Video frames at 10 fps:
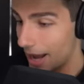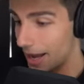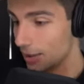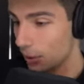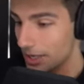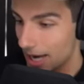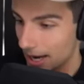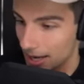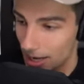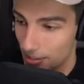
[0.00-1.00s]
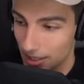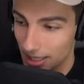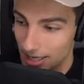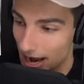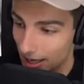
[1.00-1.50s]
and we're taking up the
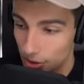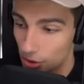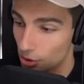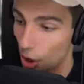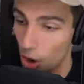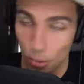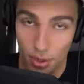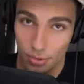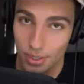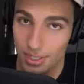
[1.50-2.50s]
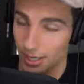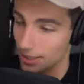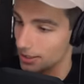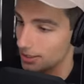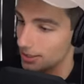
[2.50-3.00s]
attack to 0.3
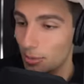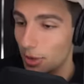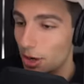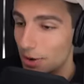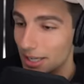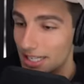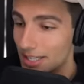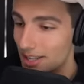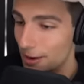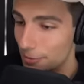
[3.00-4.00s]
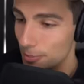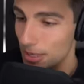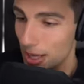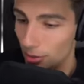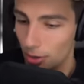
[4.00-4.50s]
seconds. Then we're going inside of the
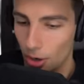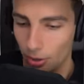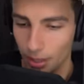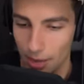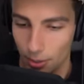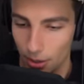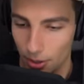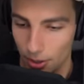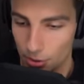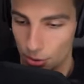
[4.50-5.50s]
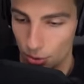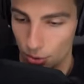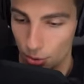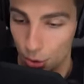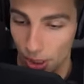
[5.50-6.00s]
piano roll and we're going
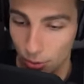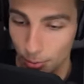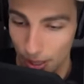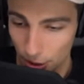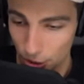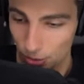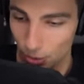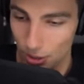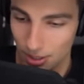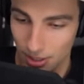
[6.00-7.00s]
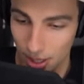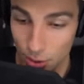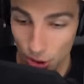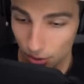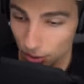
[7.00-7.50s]
to channel pitch, which is
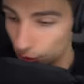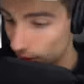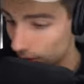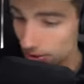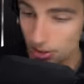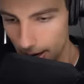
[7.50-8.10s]
inside channel controls,